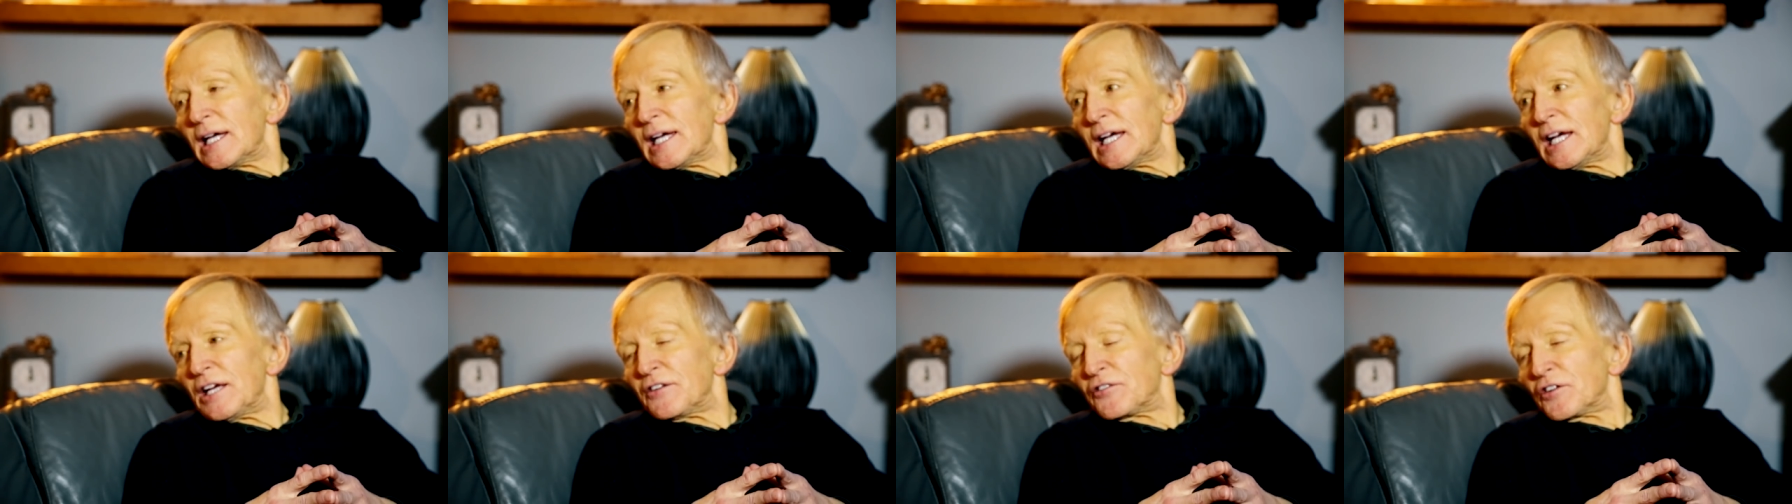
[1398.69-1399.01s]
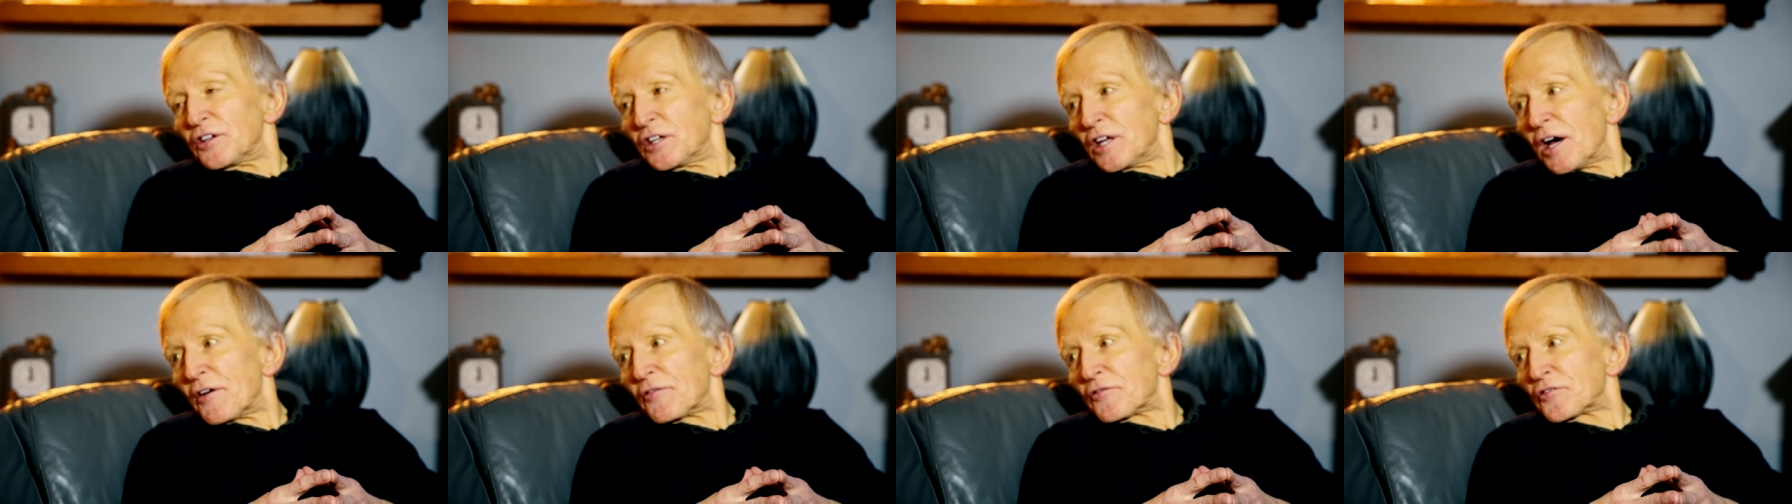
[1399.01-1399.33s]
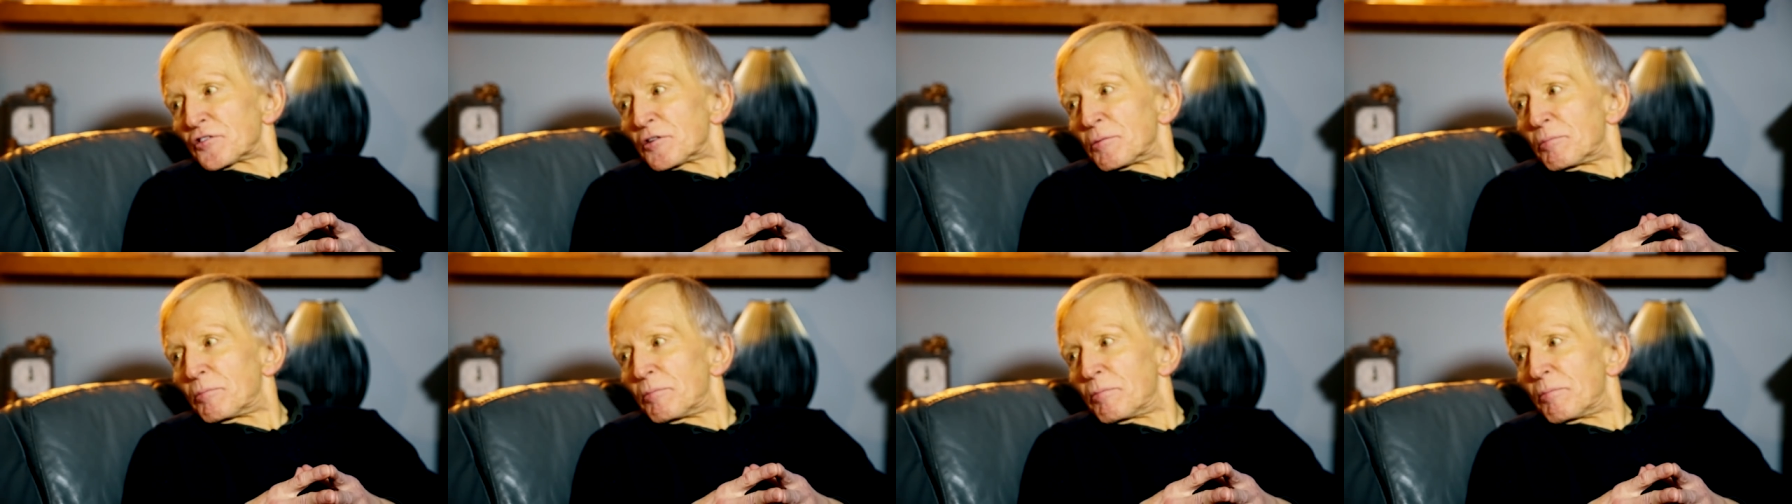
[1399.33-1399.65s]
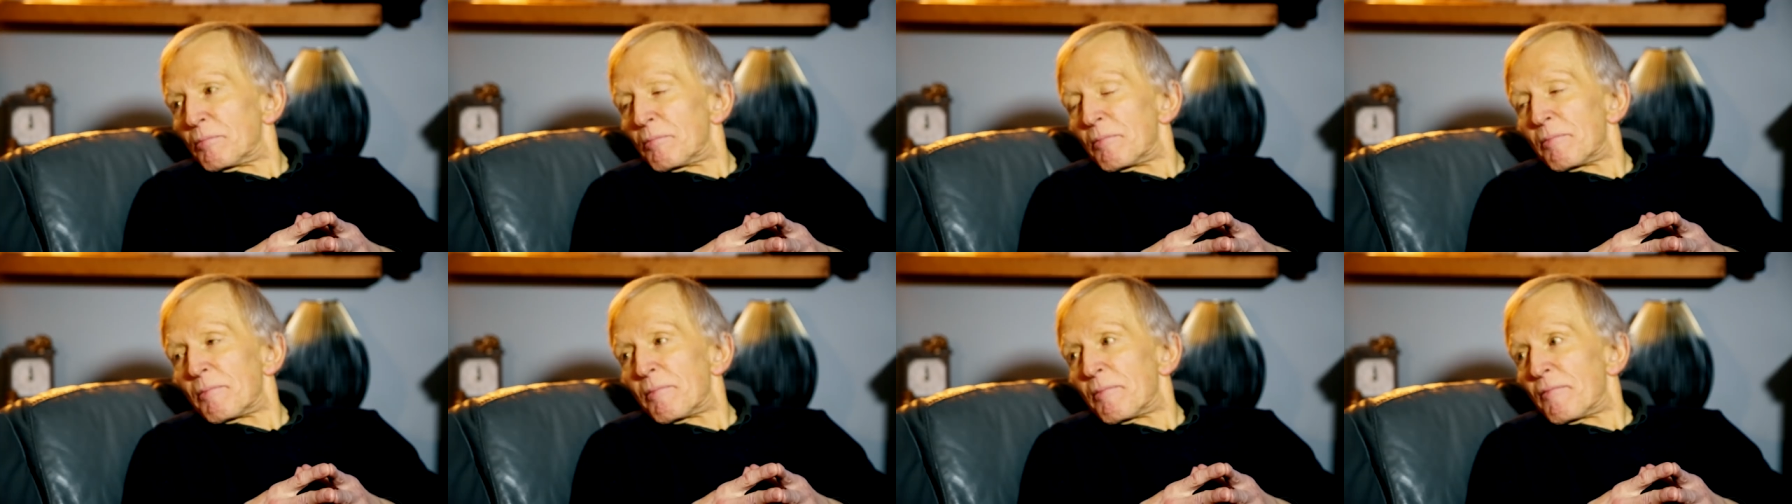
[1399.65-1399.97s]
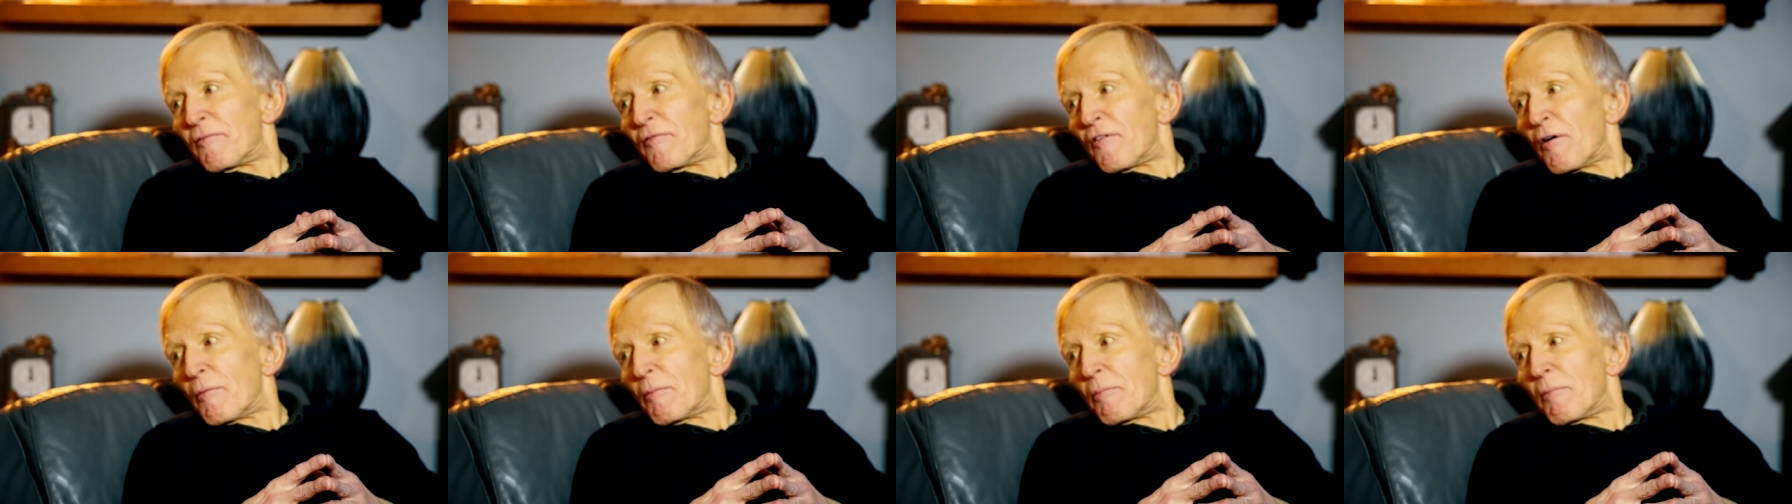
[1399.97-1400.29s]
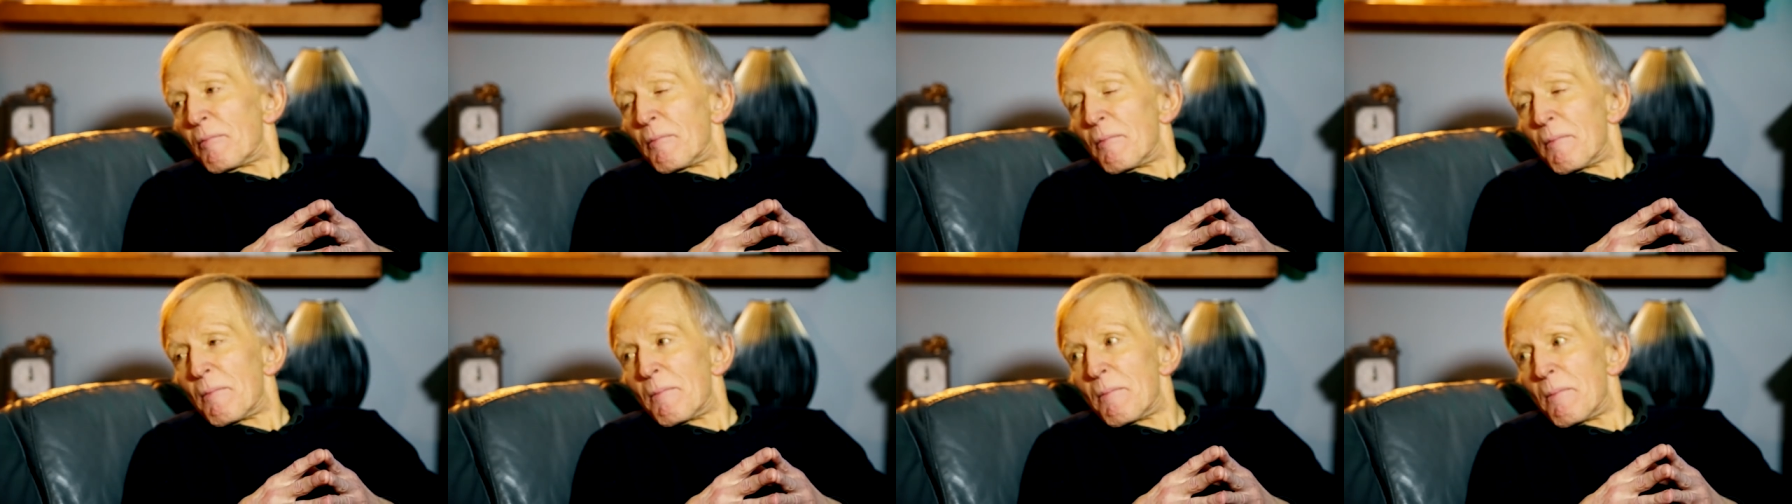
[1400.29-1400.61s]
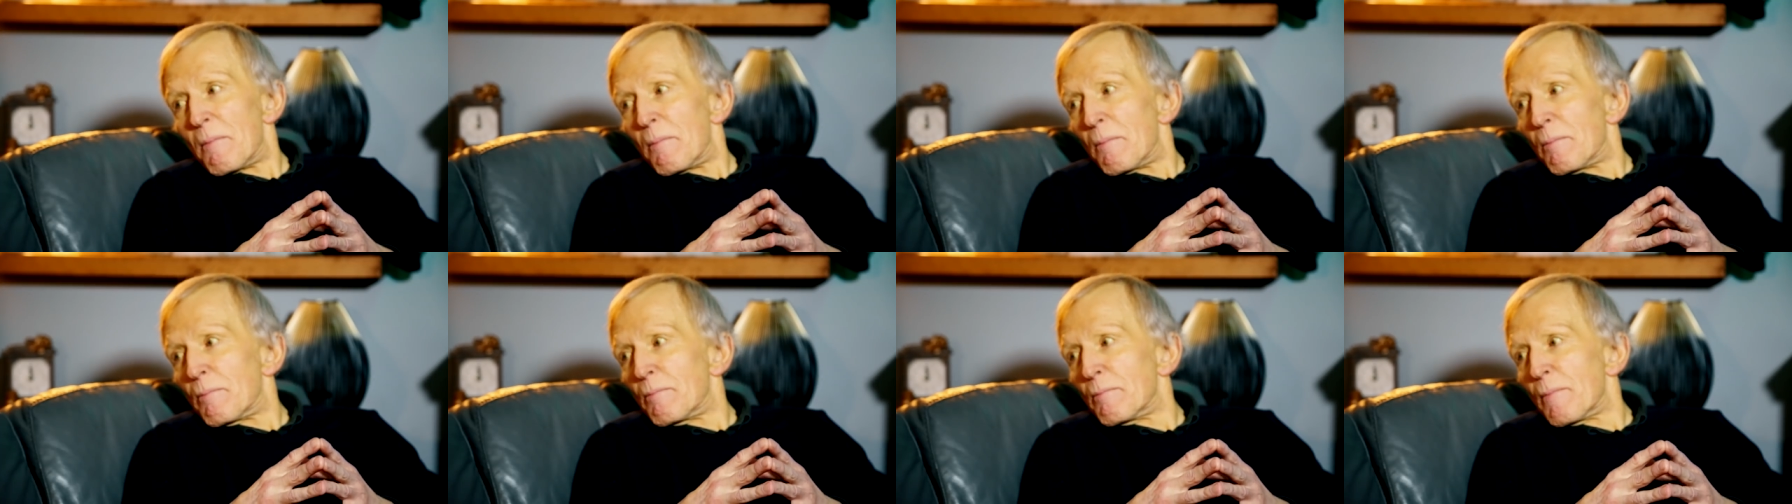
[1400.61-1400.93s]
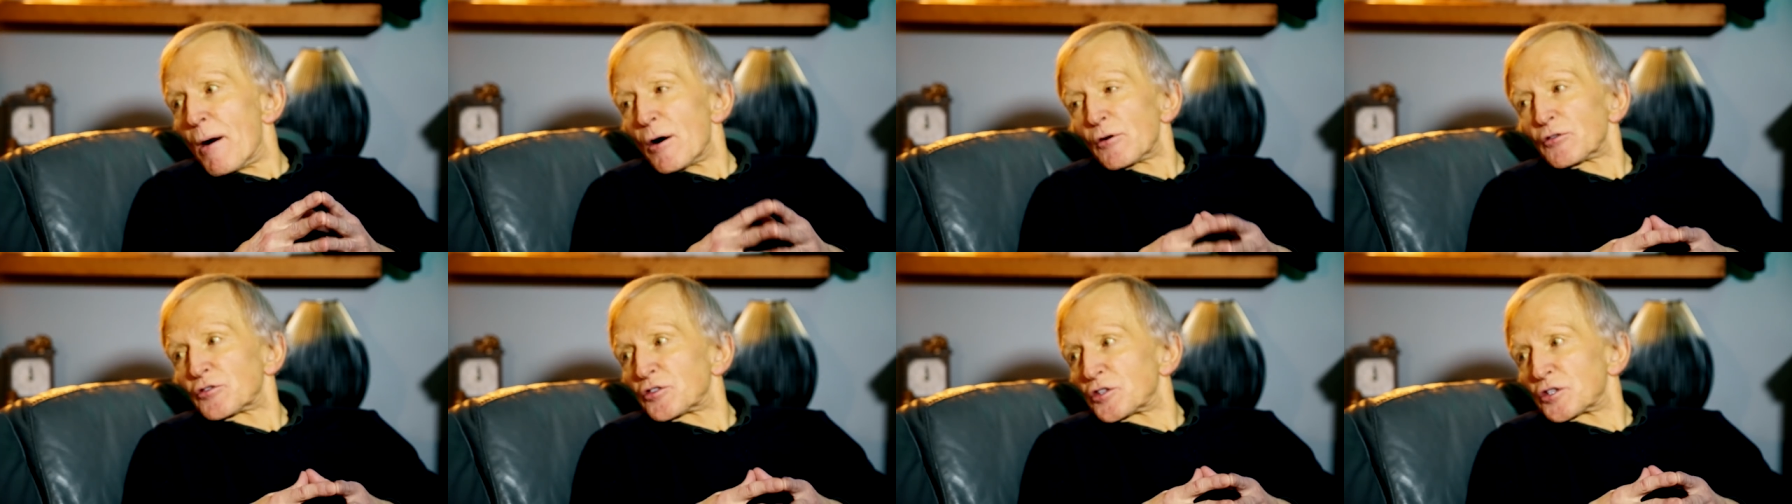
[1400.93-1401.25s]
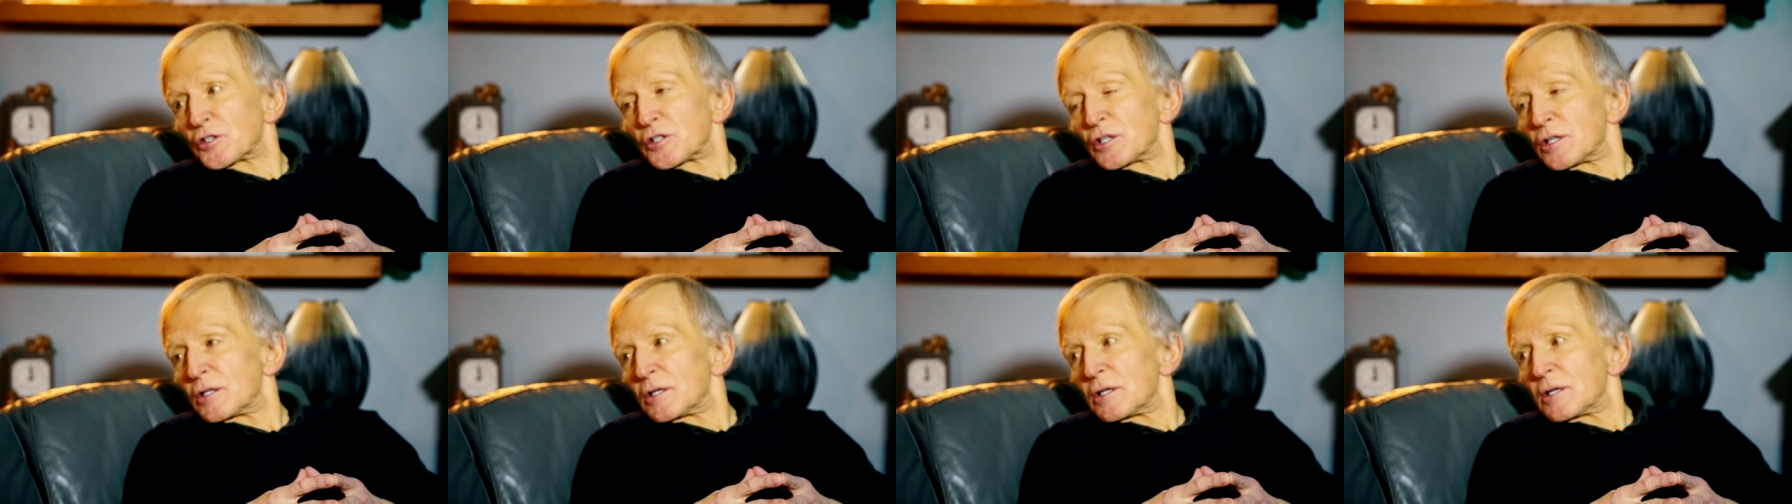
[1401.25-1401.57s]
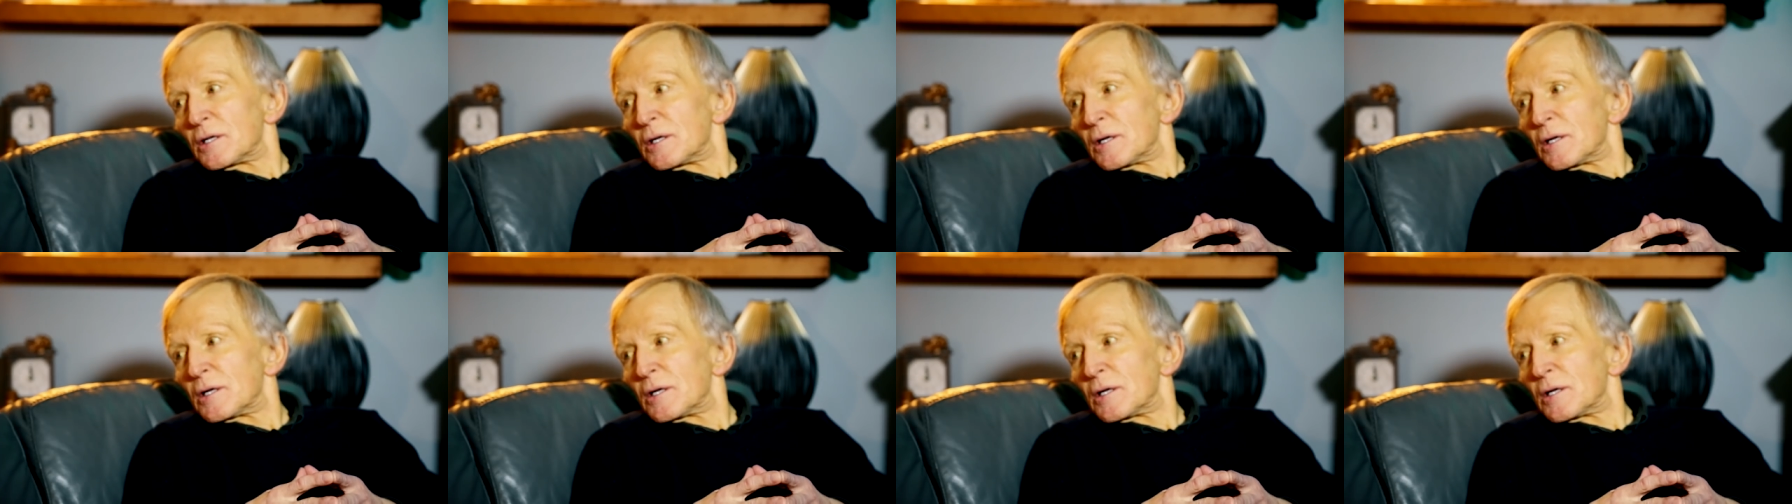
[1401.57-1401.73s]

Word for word: is enough for most